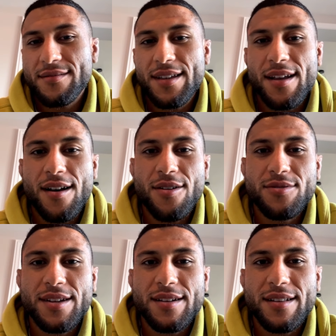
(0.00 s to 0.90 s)
you
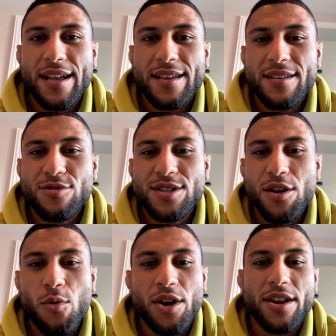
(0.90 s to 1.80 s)
know, they're like, you're
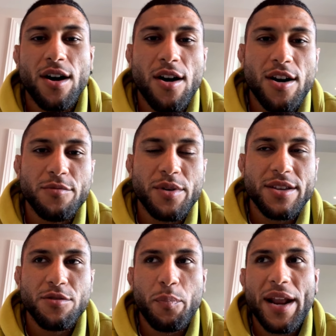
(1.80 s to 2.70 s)
still working hard,
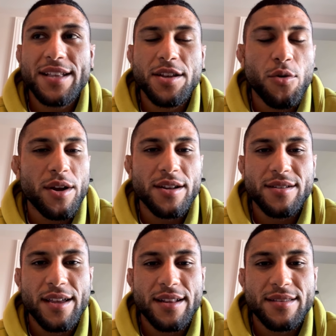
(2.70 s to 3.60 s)
but you're plateauing
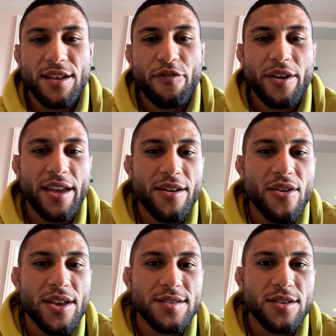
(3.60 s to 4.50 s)
in, in different
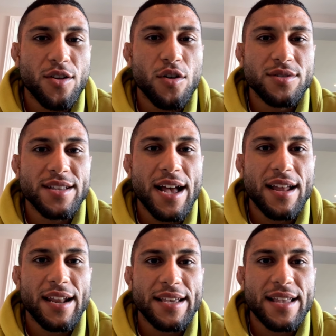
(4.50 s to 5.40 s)
areas, you know, it's
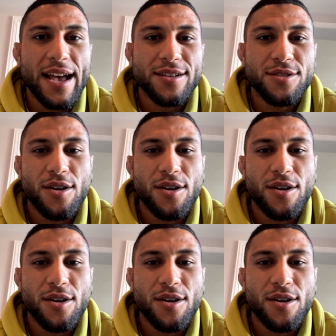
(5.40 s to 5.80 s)
not like that.